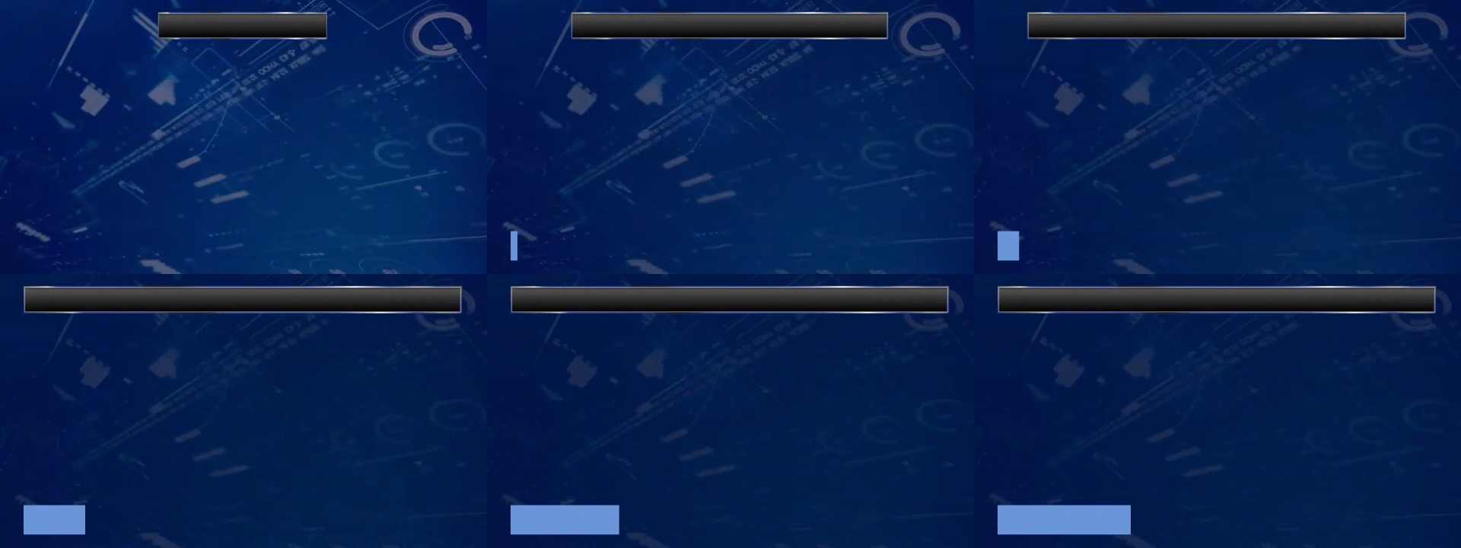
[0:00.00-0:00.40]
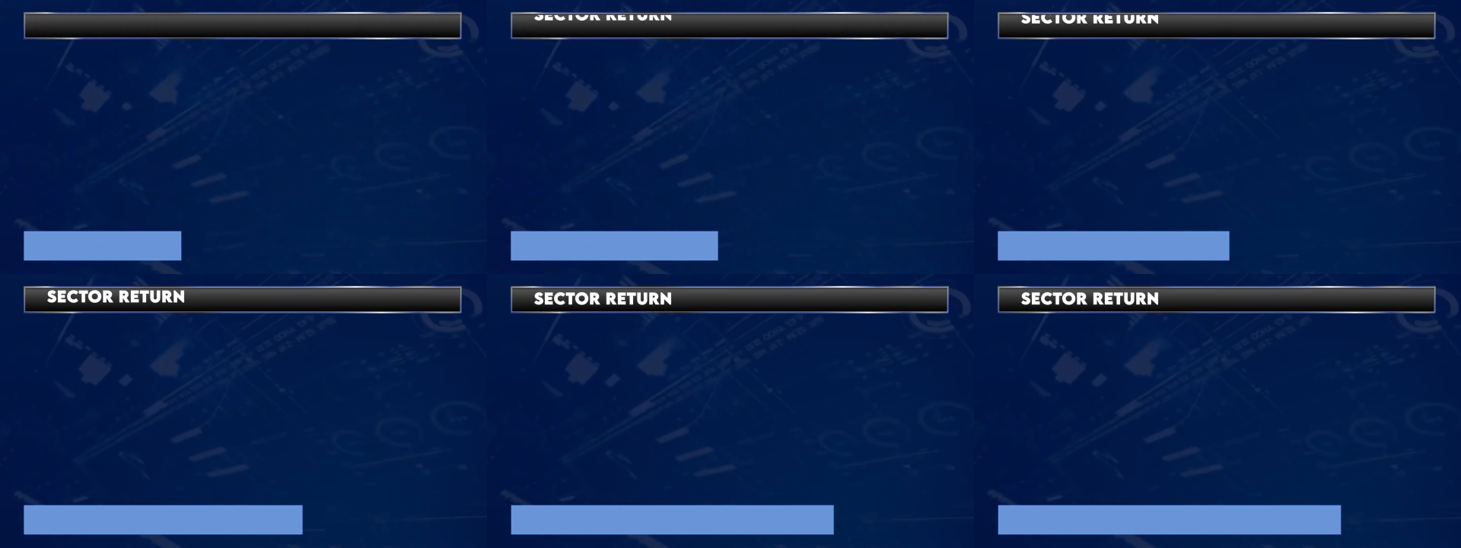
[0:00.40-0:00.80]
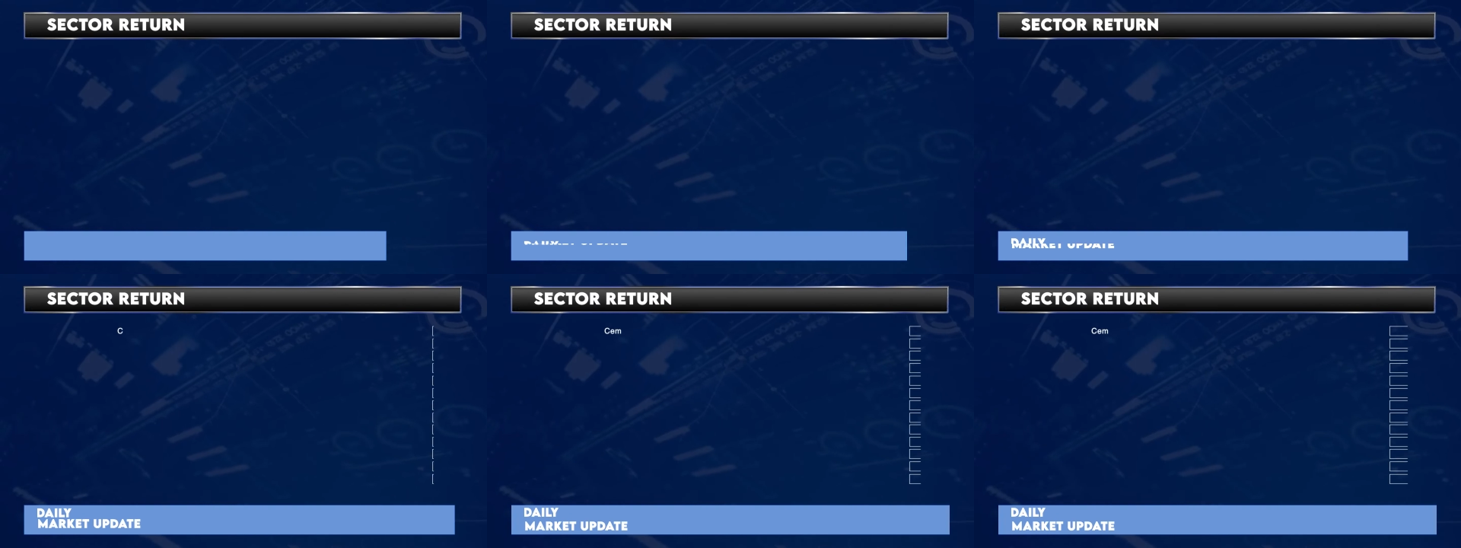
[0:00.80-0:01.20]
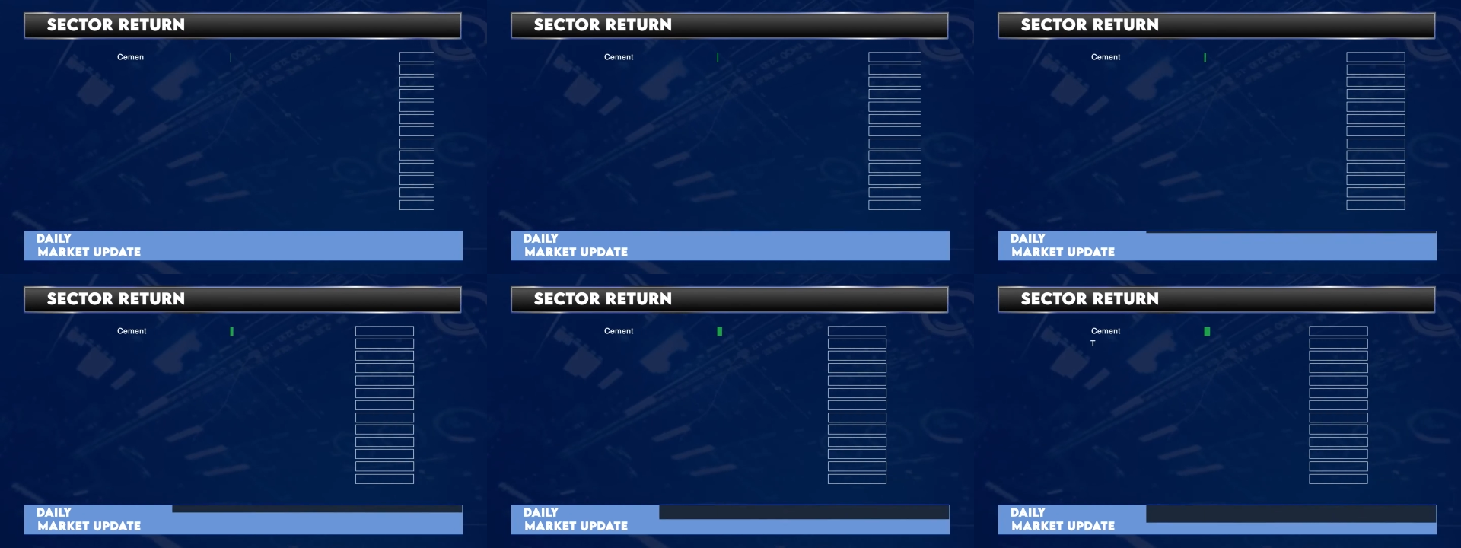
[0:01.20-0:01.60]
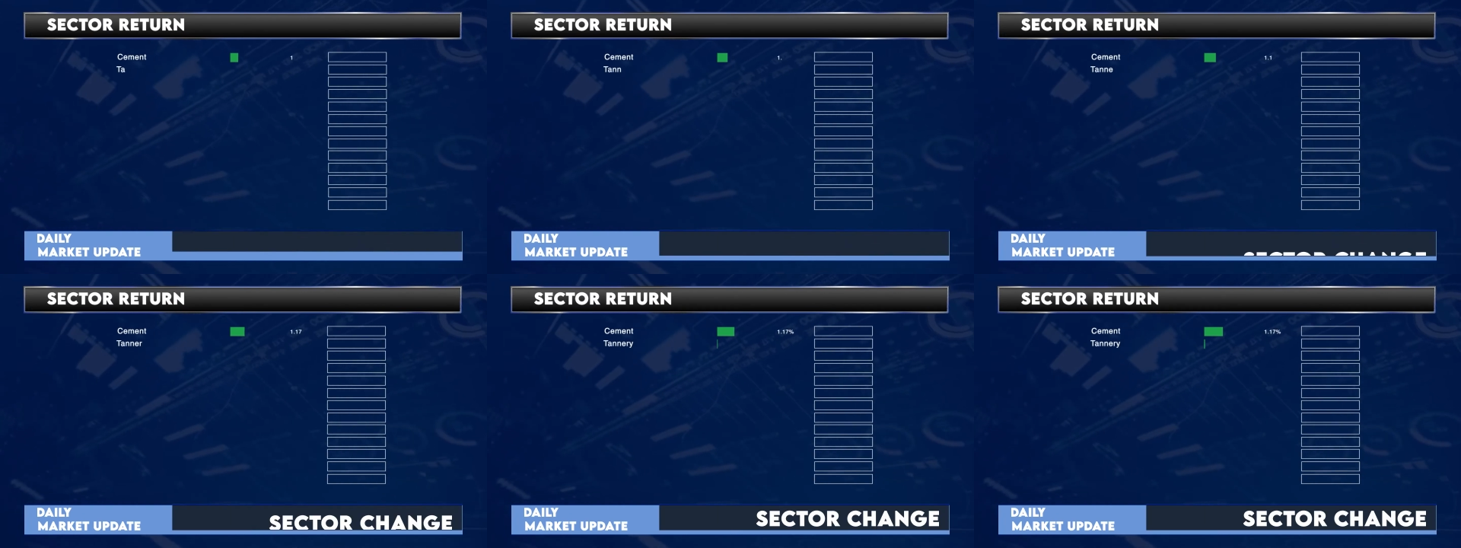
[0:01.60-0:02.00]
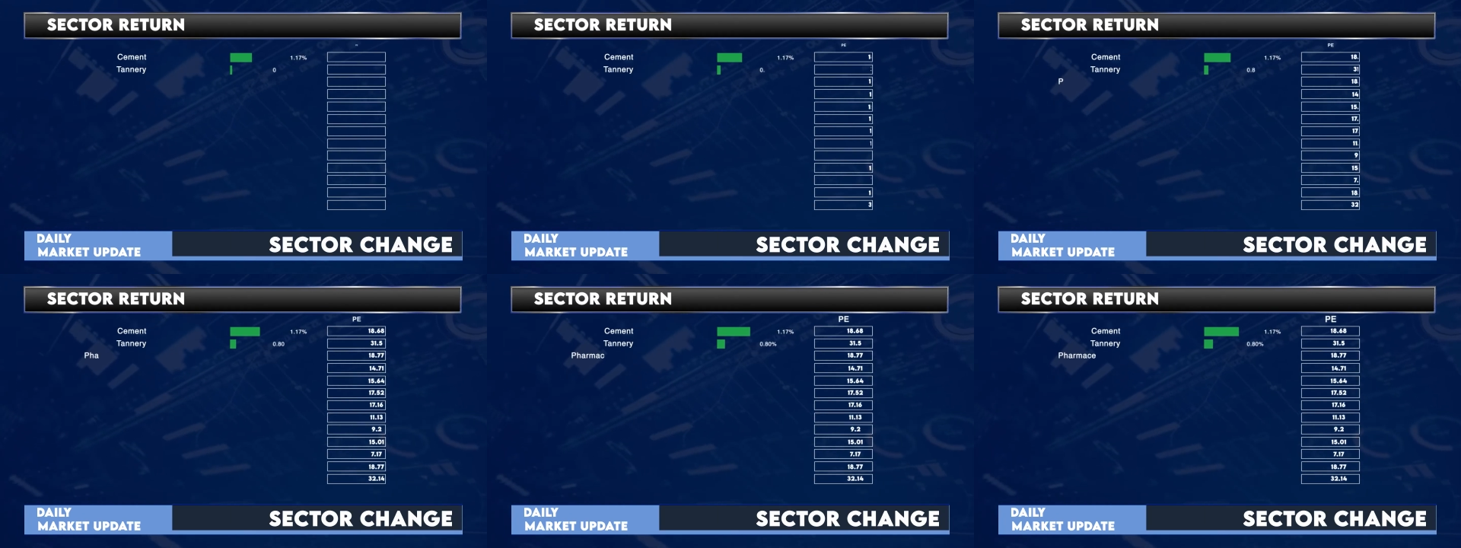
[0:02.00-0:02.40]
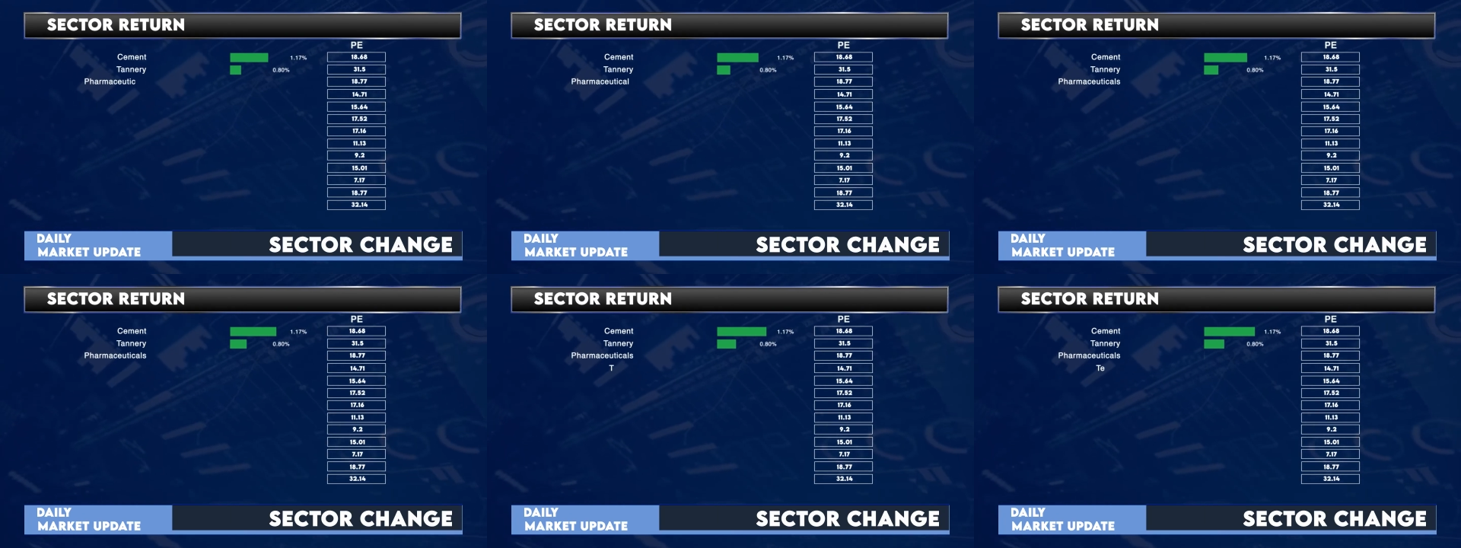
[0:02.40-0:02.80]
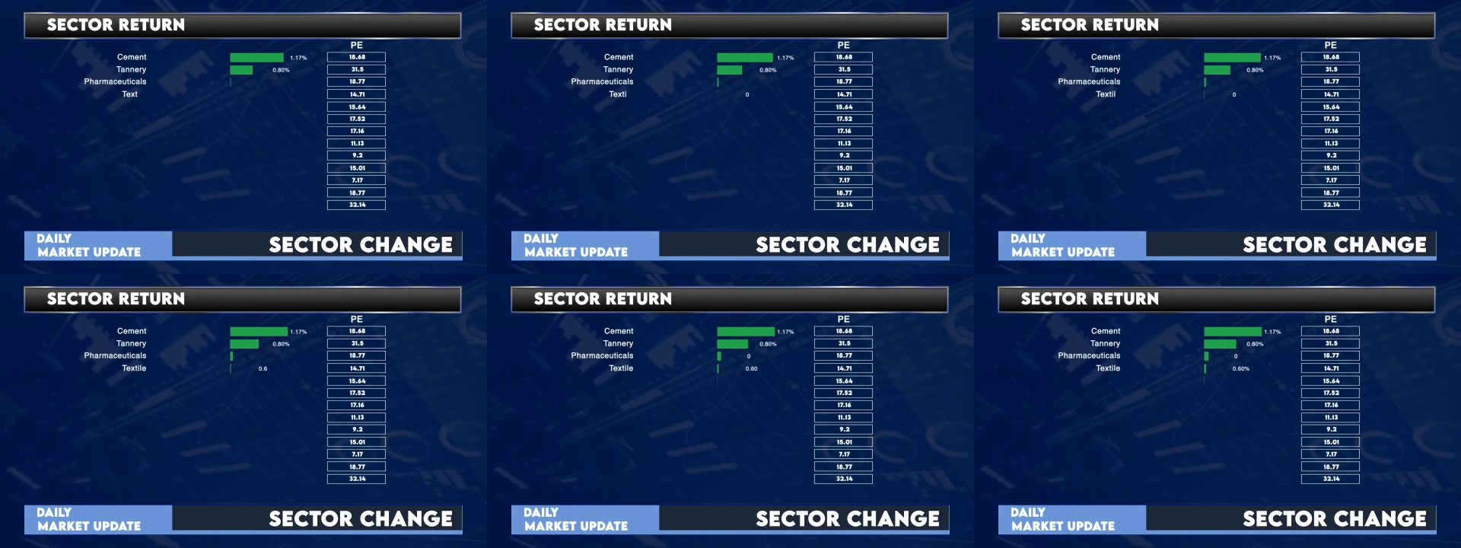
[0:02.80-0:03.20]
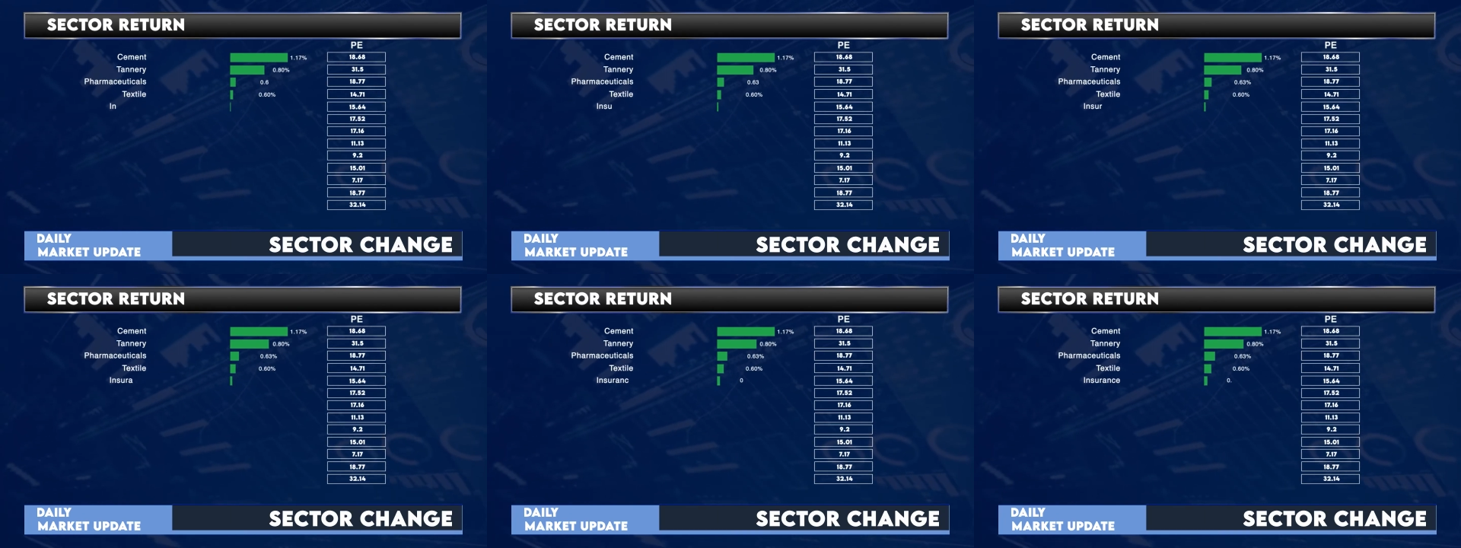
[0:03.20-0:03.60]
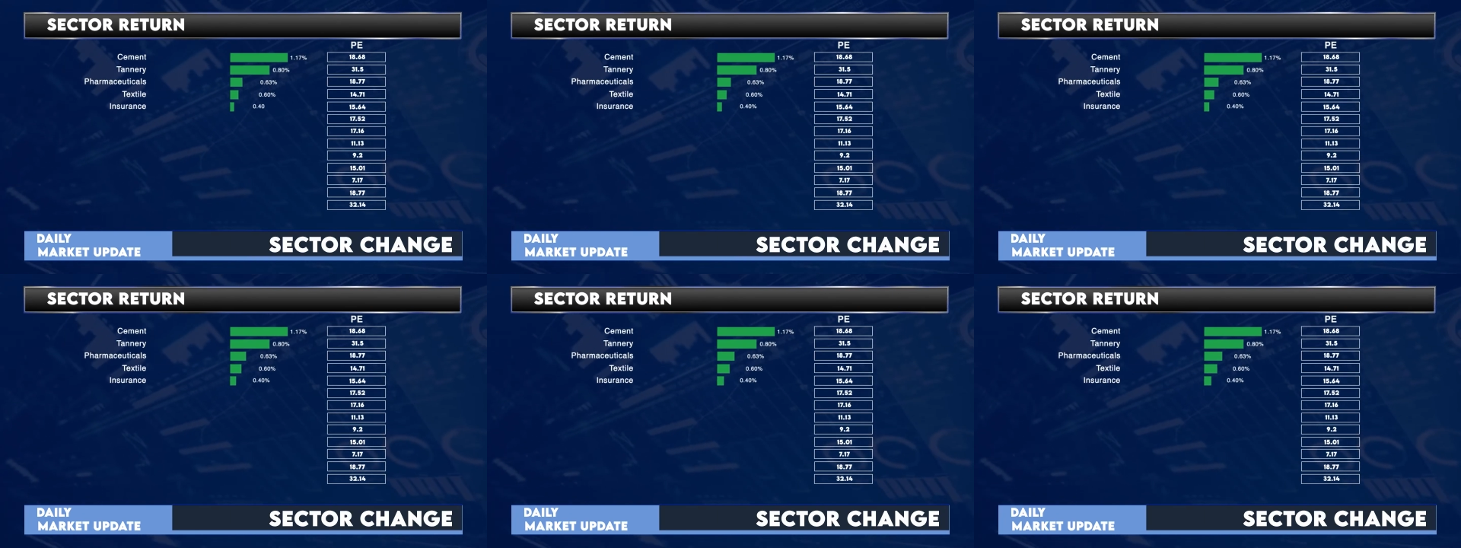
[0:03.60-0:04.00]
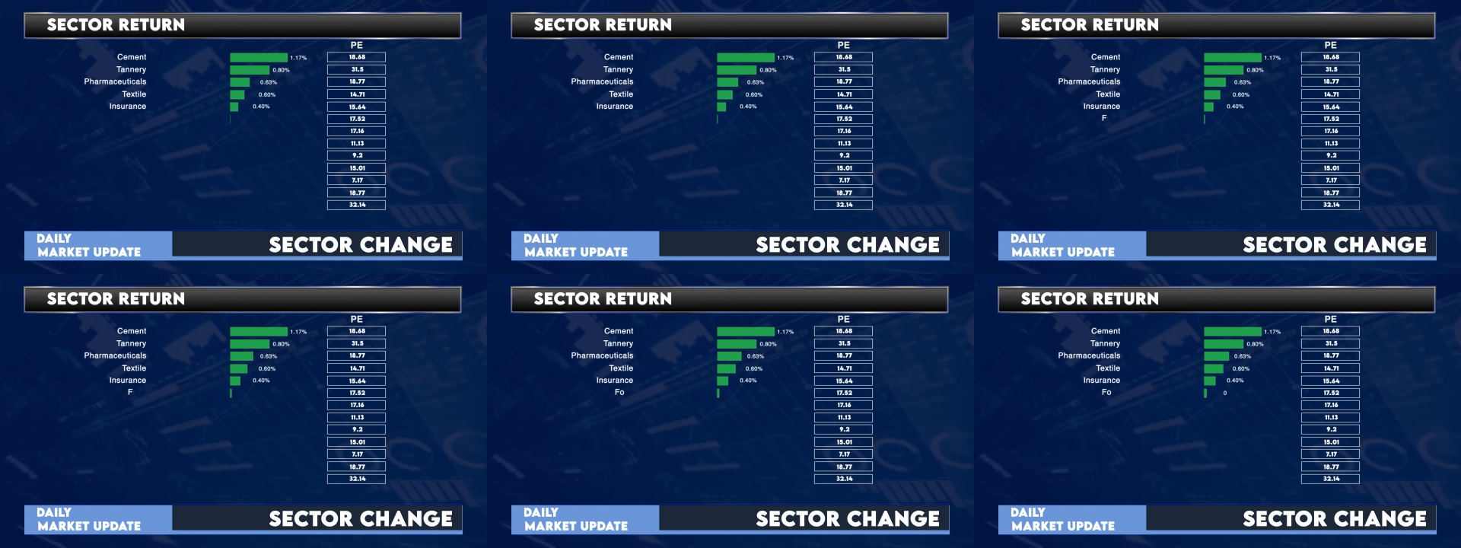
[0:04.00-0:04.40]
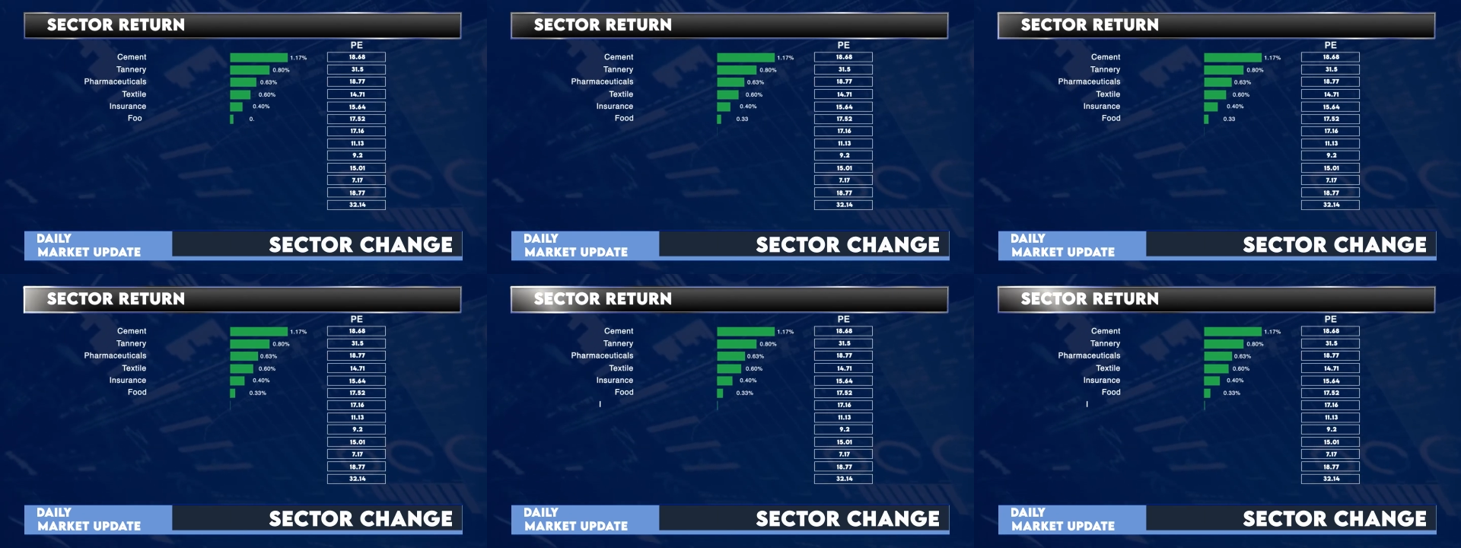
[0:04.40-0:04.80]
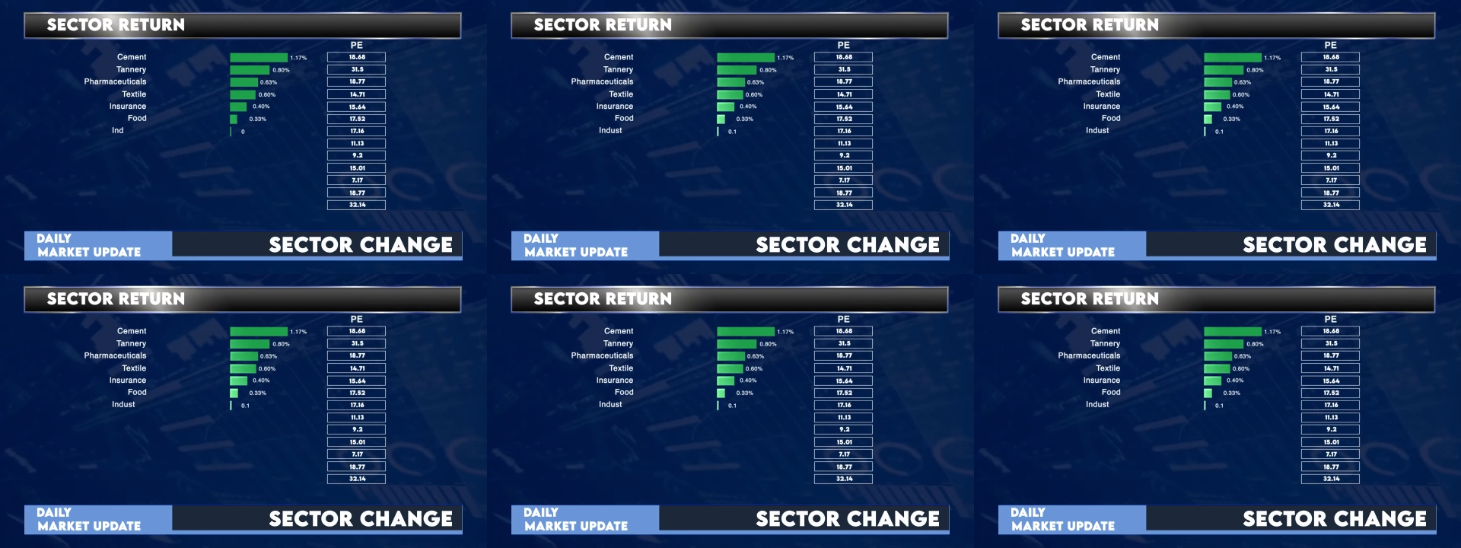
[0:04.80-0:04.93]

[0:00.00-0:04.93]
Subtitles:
Nobody's mouth can be seen.